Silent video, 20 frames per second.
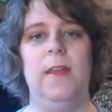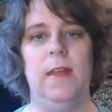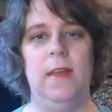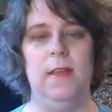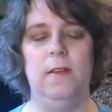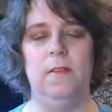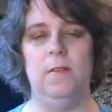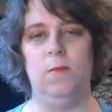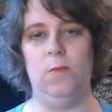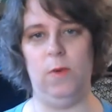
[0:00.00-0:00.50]

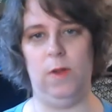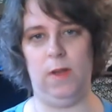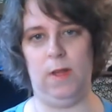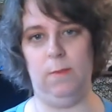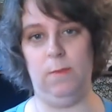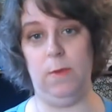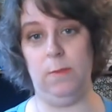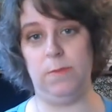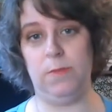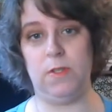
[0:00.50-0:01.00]
and when
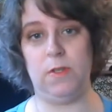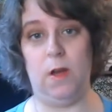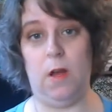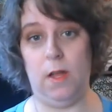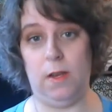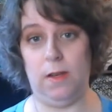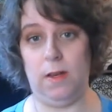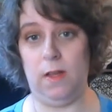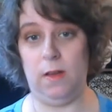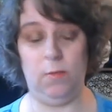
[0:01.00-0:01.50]
I'm
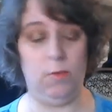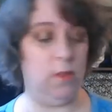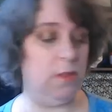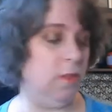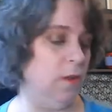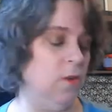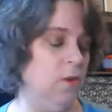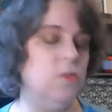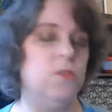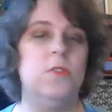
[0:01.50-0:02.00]
absconding with
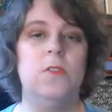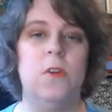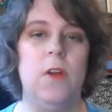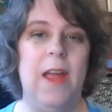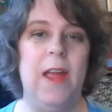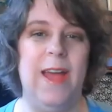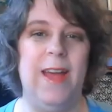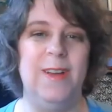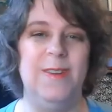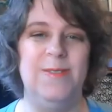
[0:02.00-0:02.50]
their
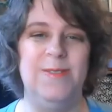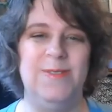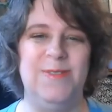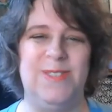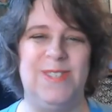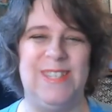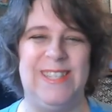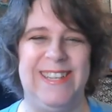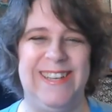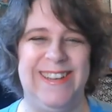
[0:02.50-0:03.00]

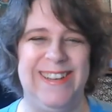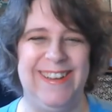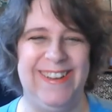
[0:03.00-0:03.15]
scraps,